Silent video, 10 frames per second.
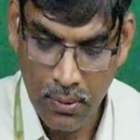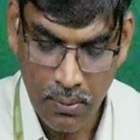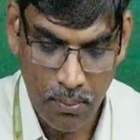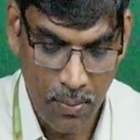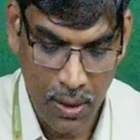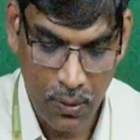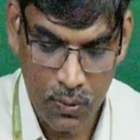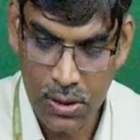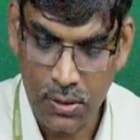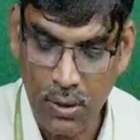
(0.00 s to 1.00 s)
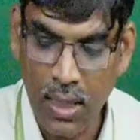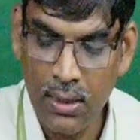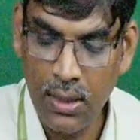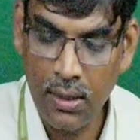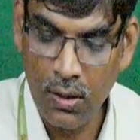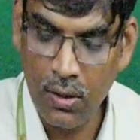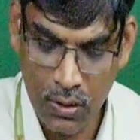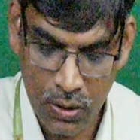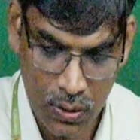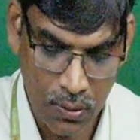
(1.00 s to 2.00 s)
my question another
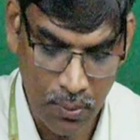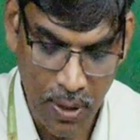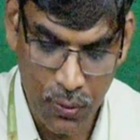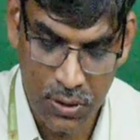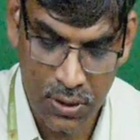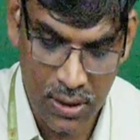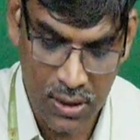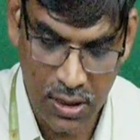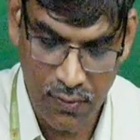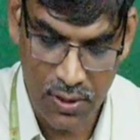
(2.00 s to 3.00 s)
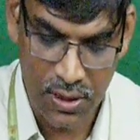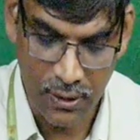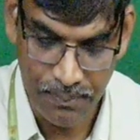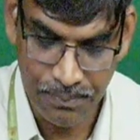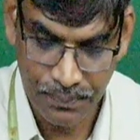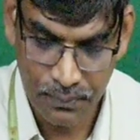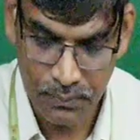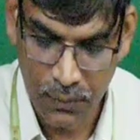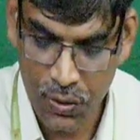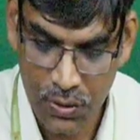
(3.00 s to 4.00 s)
by using this equation,
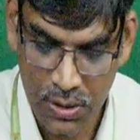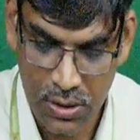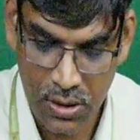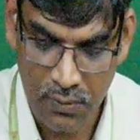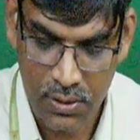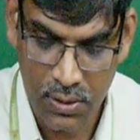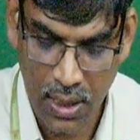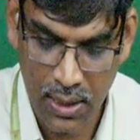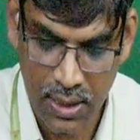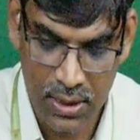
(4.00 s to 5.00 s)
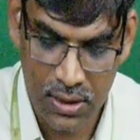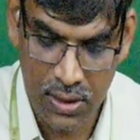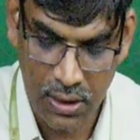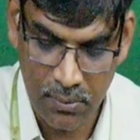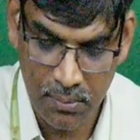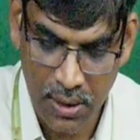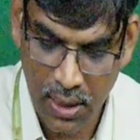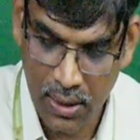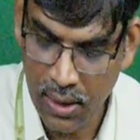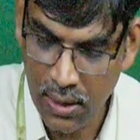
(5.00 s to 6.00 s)
IS is nothing but
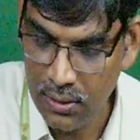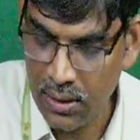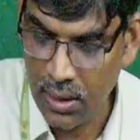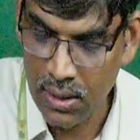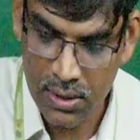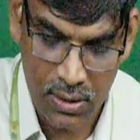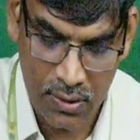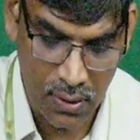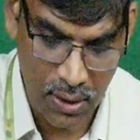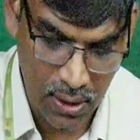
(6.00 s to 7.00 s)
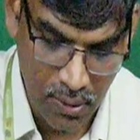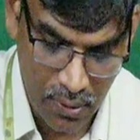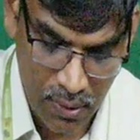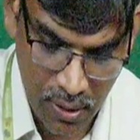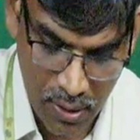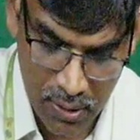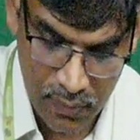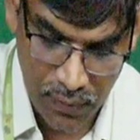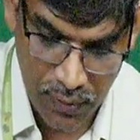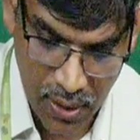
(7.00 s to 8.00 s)
IL, here IS is equal to IL, that is why
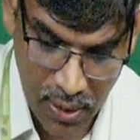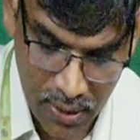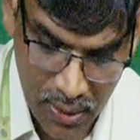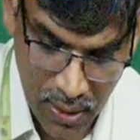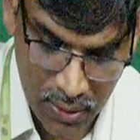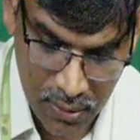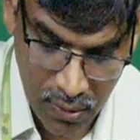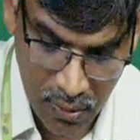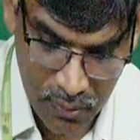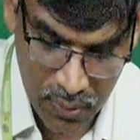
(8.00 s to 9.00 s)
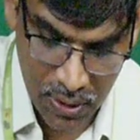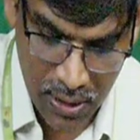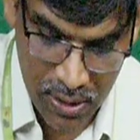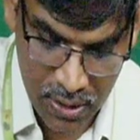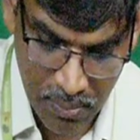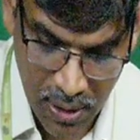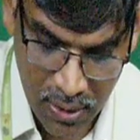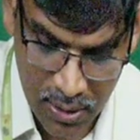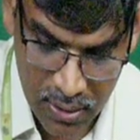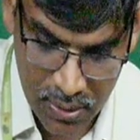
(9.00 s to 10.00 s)
you can write it like this also, EZ
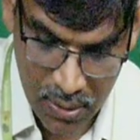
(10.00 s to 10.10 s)
minus